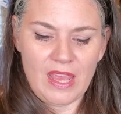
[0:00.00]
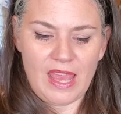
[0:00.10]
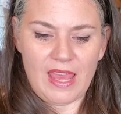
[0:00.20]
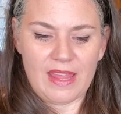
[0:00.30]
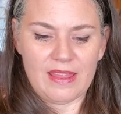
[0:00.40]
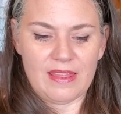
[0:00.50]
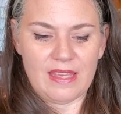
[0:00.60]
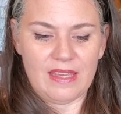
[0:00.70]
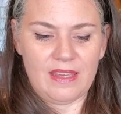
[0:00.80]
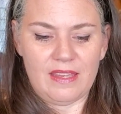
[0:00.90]
and
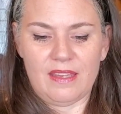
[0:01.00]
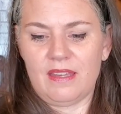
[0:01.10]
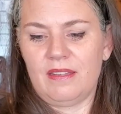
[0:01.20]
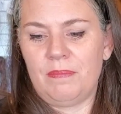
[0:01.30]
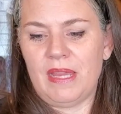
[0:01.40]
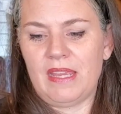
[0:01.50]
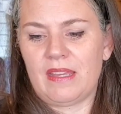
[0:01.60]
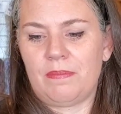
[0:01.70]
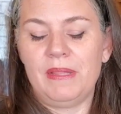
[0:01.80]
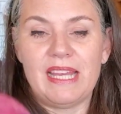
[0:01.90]
the Pink
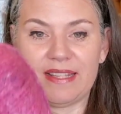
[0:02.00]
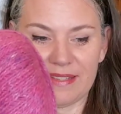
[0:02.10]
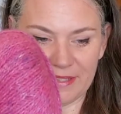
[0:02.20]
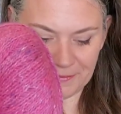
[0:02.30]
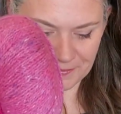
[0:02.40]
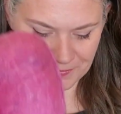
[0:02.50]
Bliss.